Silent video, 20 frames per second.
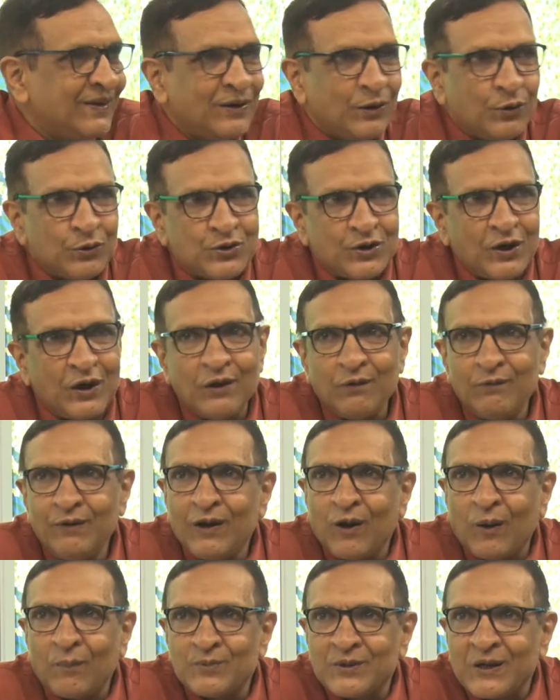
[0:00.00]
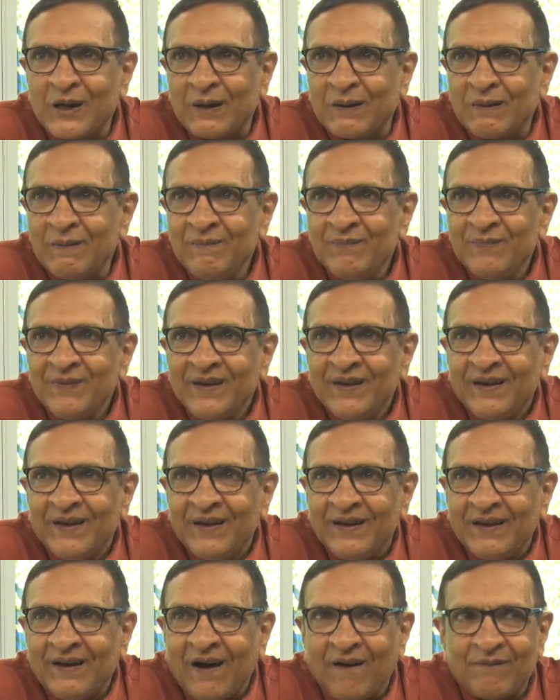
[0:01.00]
You see, you will observe
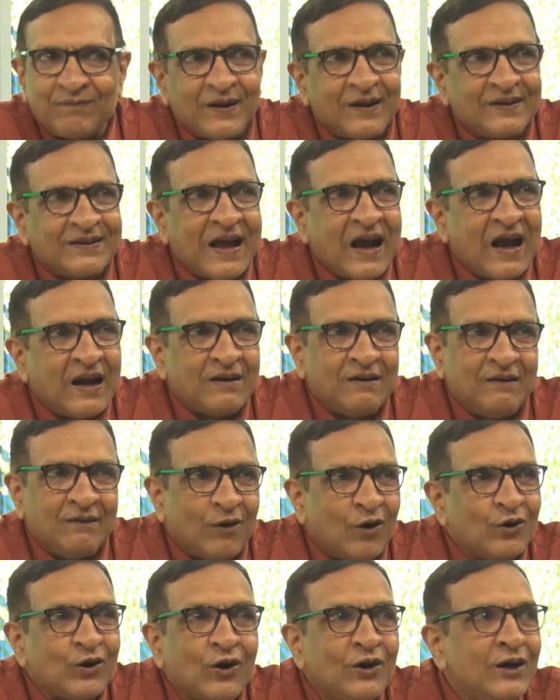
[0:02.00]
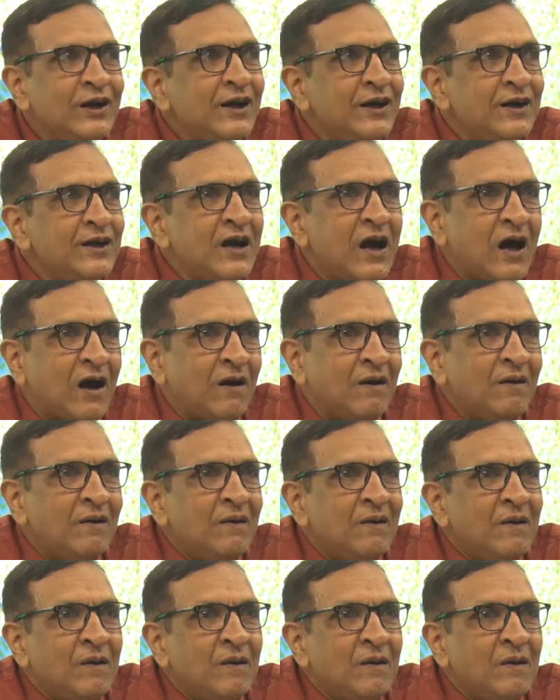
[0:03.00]
after that, not only India,